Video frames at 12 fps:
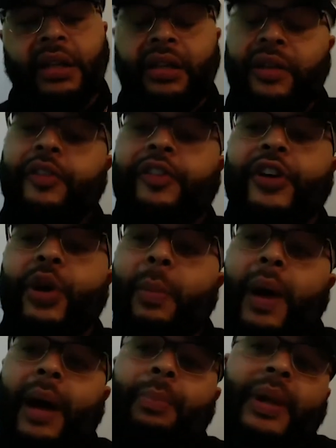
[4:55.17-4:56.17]
could feel
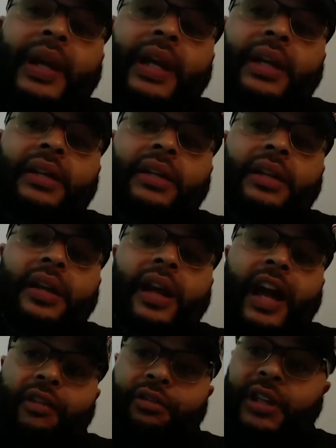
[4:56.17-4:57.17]
my pain
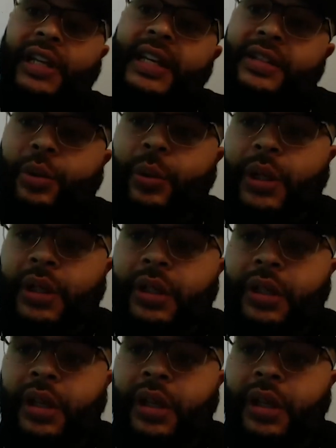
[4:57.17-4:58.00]
and relate to it.